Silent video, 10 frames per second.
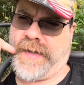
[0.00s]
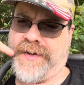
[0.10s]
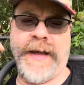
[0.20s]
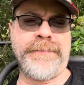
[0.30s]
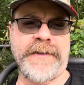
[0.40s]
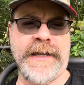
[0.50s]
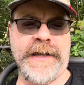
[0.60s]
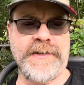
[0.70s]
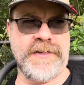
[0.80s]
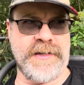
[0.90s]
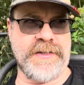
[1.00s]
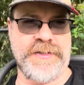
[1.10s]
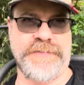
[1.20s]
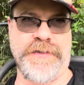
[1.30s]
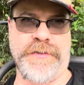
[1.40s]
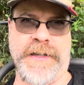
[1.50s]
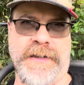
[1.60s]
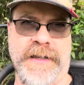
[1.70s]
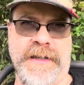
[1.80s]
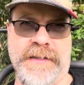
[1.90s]
application that I just filled
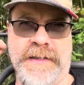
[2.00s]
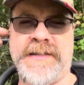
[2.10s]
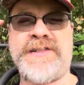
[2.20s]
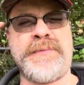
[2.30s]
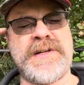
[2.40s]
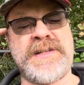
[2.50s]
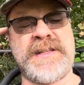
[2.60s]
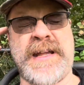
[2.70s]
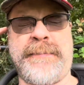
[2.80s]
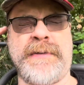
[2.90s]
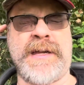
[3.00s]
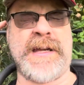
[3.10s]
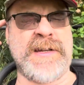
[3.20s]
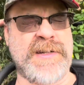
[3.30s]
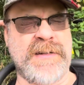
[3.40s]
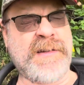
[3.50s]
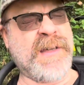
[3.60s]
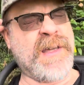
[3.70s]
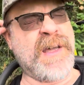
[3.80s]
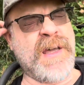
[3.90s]
out, and not so much the application.
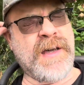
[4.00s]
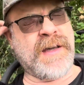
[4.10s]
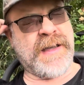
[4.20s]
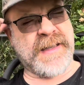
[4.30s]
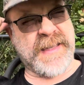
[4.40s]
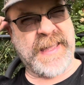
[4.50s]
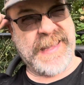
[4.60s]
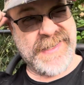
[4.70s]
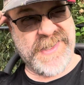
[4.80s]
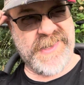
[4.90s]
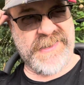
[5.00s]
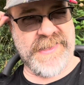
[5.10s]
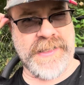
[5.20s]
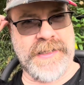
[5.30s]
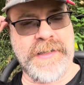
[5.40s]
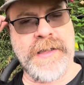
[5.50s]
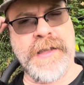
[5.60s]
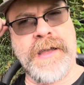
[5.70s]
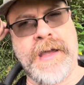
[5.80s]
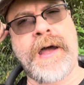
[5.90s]
Occasionally,
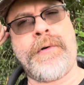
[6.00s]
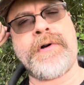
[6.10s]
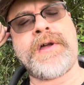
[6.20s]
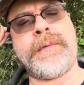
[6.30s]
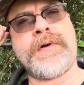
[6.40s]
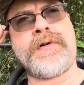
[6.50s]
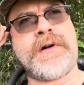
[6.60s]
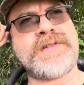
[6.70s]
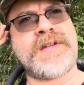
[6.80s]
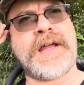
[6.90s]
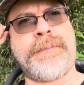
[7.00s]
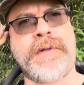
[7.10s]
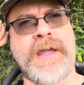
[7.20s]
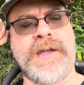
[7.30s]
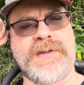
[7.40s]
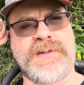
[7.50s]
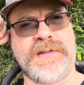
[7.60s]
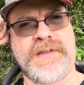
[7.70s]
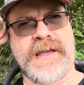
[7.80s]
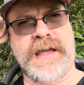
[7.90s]
I will come across an
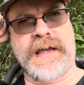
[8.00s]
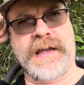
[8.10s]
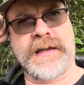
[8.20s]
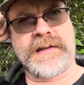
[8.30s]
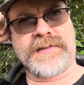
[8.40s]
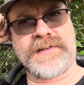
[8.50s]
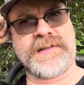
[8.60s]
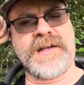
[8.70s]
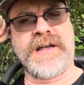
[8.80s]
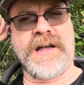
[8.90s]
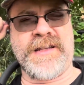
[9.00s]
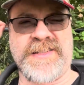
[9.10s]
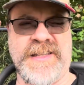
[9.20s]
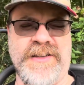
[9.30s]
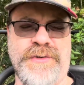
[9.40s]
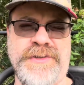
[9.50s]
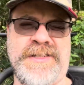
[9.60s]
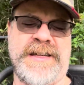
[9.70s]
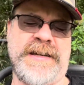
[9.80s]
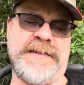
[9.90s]
application that has a skills
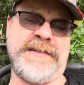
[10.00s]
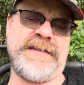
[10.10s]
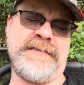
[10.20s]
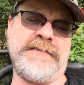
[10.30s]
test